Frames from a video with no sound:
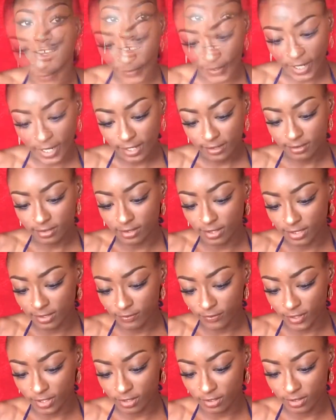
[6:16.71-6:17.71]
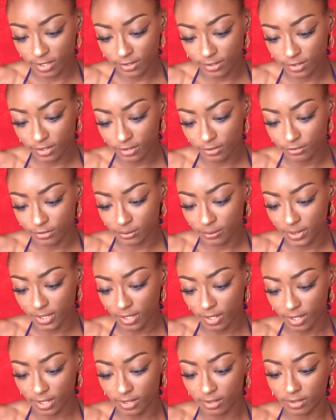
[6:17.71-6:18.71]
If you had to live in another
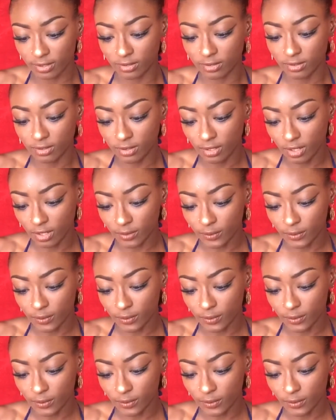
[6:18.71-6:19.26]
Caribbean island,